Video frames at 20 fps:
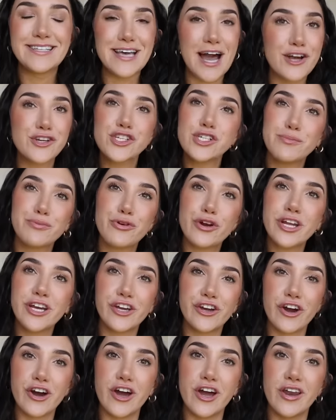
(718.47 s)
it's actually pretty
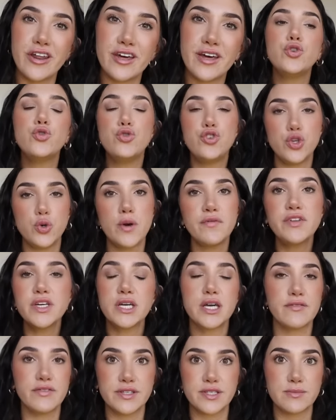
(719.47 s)
good. You do have to
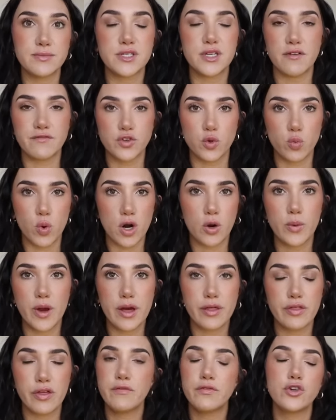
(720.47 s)
give it some stuff to work
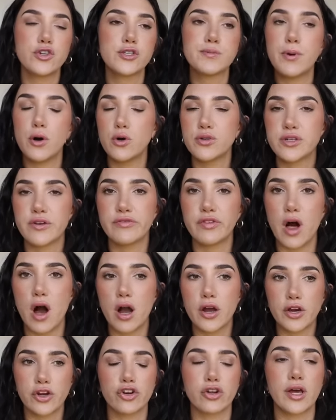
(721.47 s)
with. If you just post a
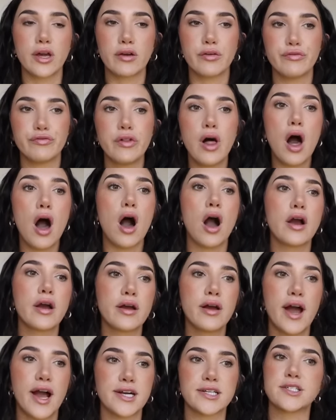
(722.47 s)
vlog and you're like, vlog,
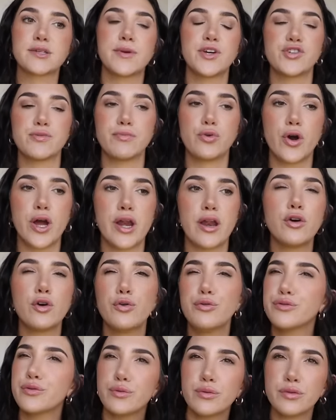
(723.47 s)
exclamation point,
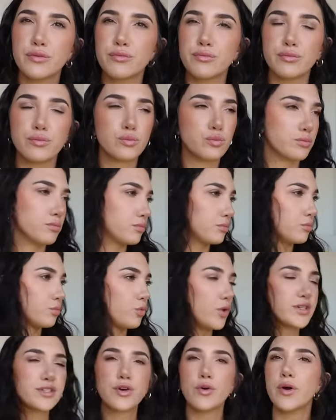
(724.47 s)
who, What's